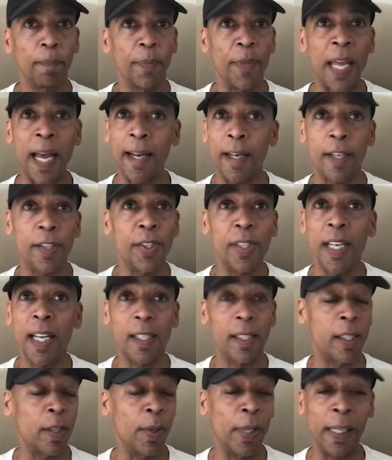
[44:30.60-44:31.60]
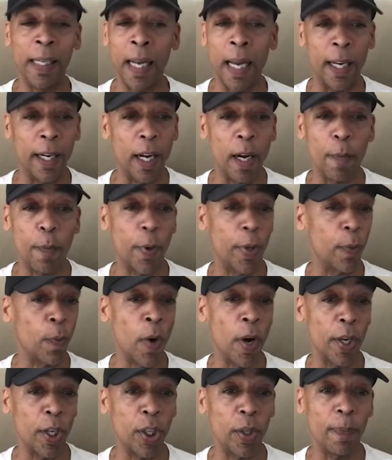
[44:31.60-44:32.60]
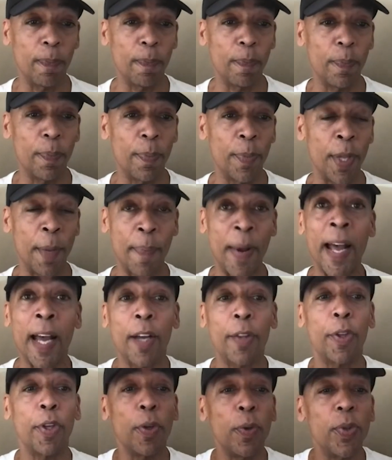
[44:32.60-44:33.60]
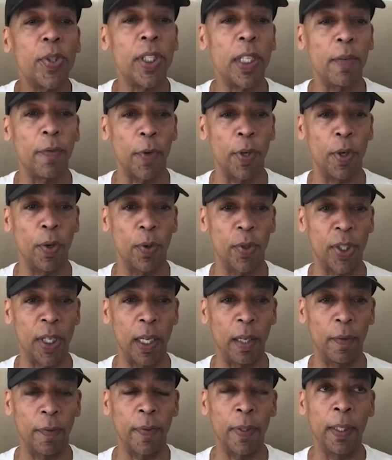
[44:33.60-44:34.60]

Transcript: that doesn't necessarily line up with what the path you see for yourself.